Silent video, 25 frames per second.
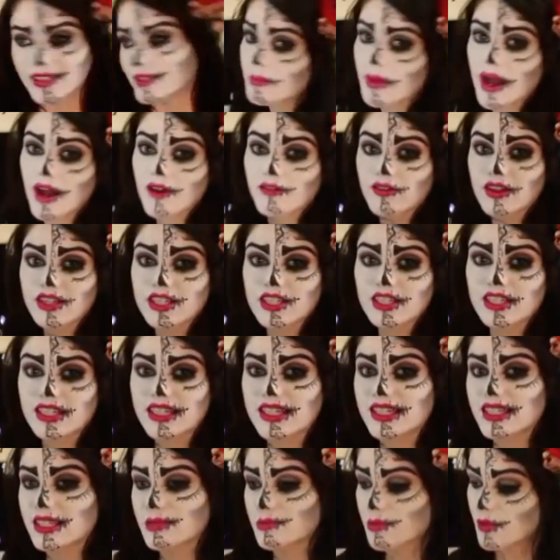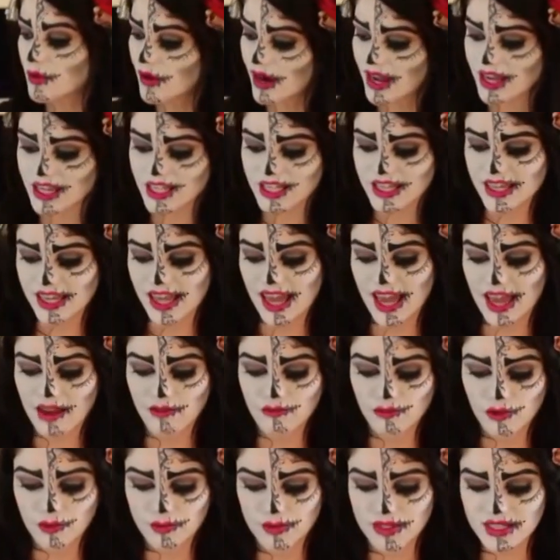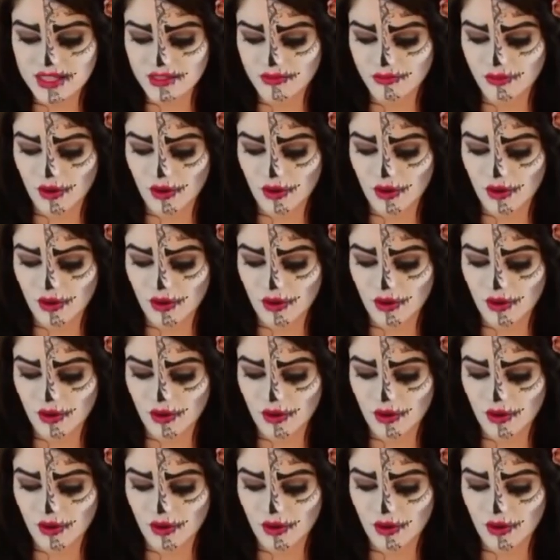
My original inspiration came from this